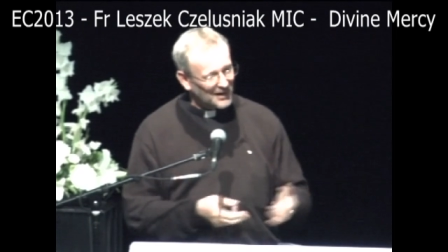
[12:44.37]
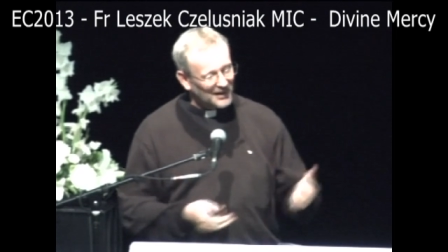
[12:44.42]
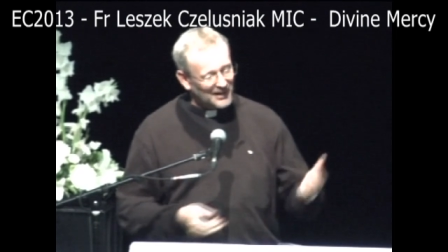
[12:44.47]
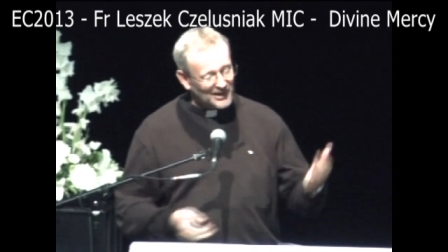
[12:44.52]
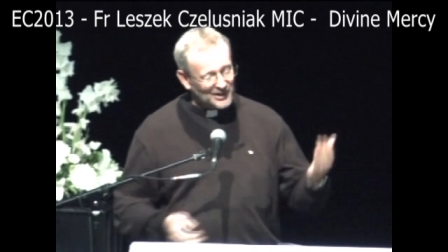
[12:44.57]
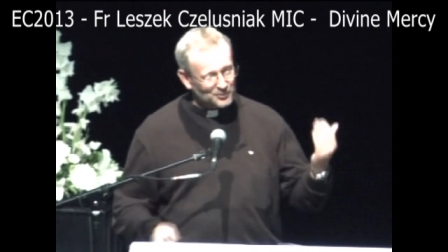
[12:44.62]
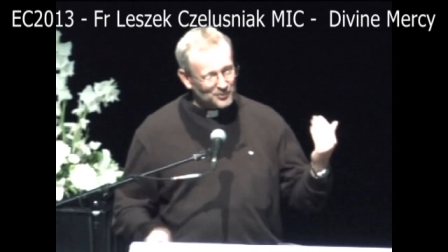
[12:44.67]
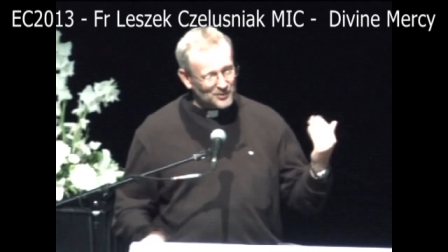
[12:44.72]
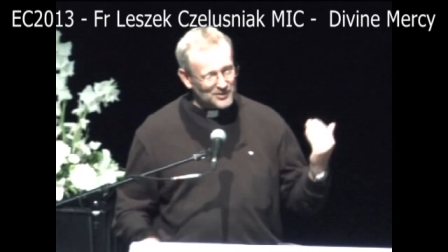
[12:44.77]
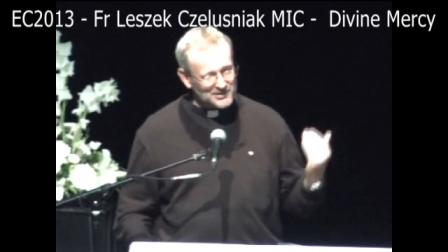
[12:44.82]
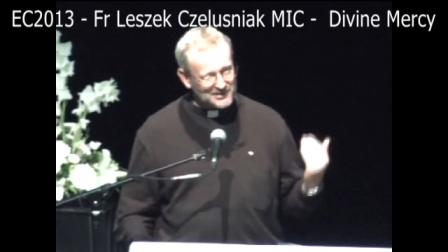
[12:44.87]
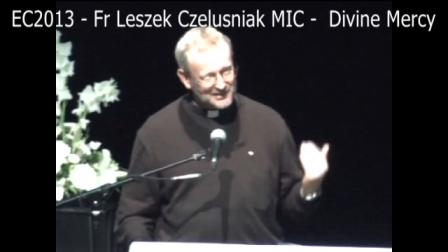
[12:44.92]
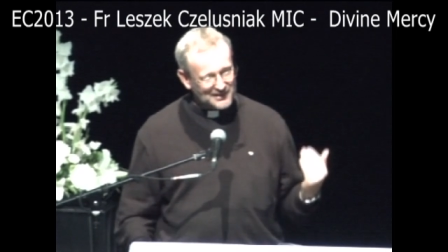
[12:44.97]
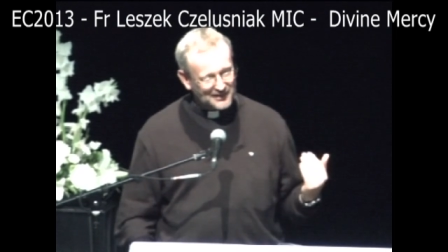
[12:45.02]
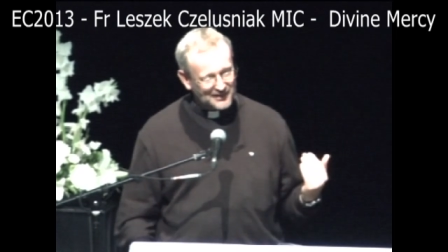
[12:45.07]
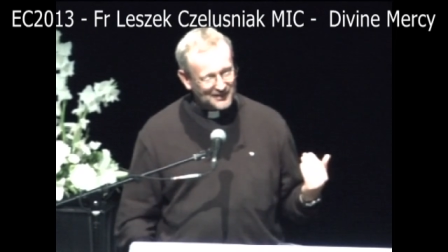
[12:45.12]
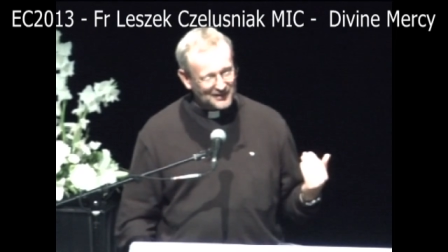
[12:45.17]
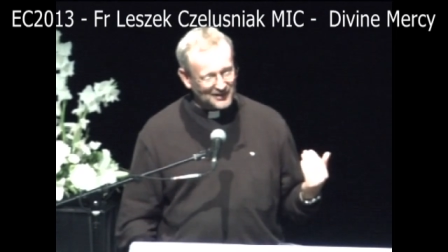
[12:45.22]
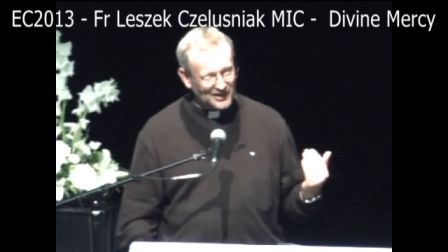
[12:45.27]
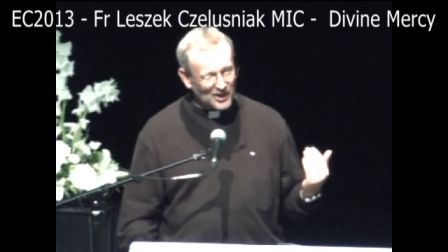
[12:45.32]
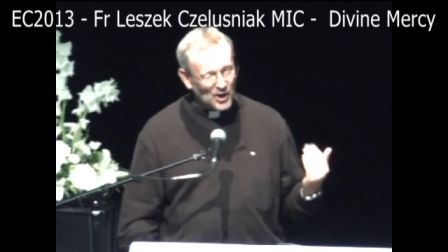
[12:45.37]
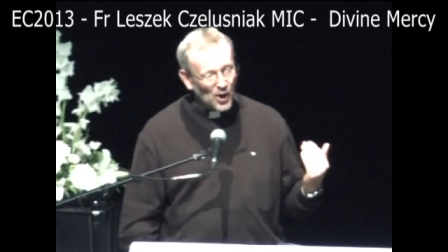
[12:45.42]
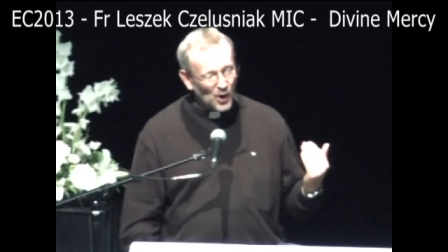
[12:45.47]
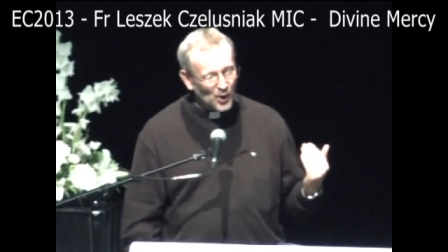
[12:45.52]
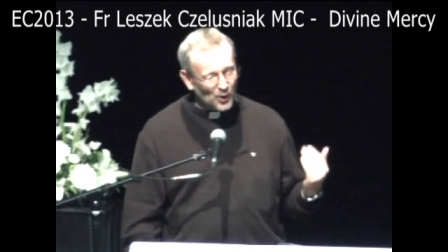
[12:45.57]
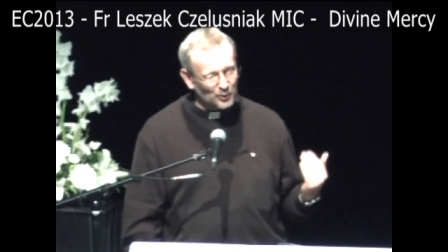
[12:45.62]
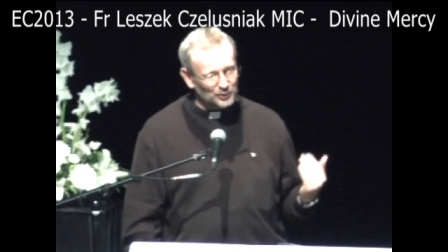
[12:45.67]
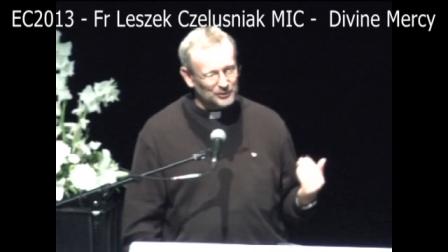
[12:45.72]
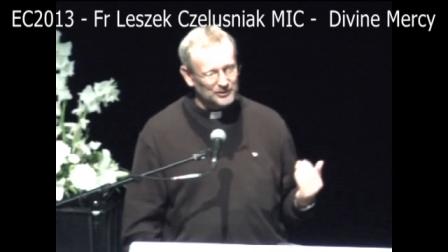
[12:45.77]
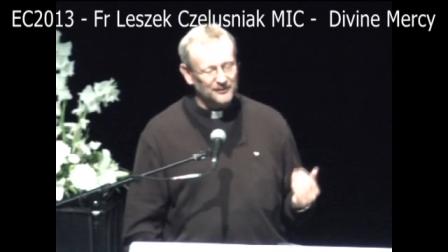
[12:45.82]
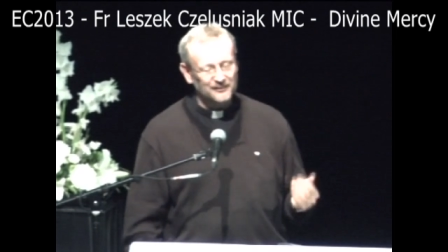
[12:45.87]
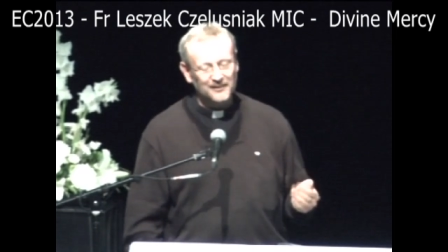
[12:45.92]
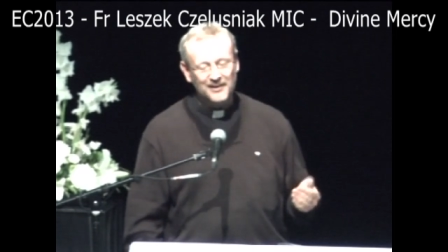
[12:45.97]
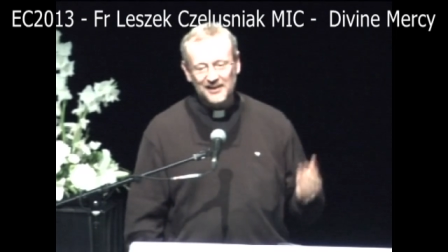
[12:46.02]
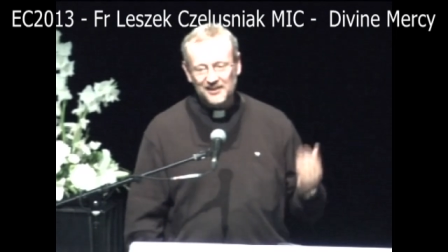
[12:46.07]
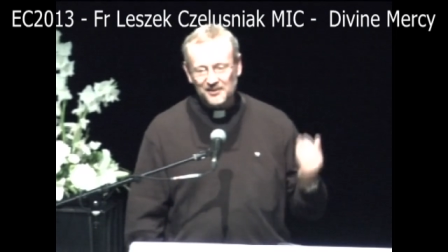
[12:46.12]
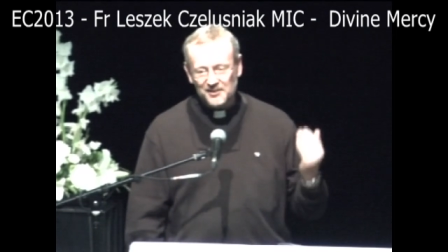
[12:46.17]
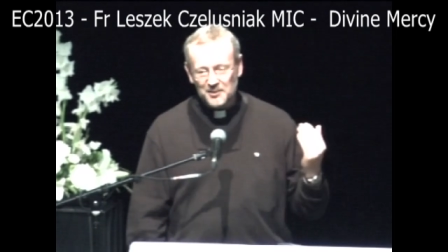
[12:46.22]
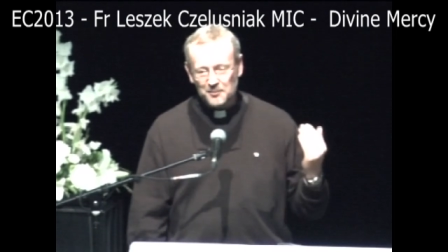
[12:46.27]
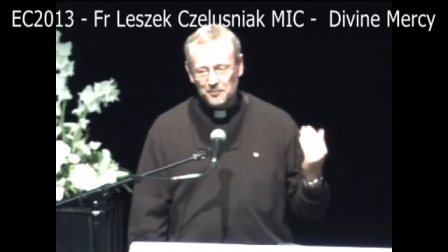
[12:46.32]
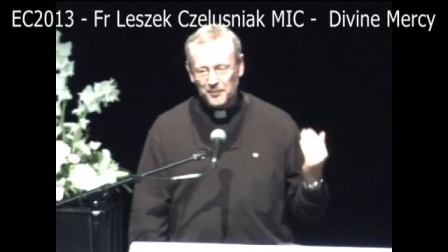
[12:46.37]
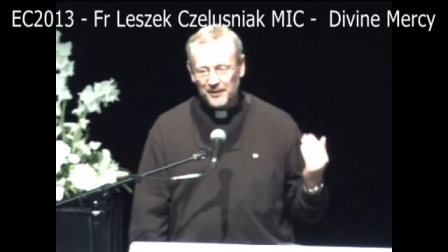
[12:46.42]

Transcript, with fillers: it was the coach of the Green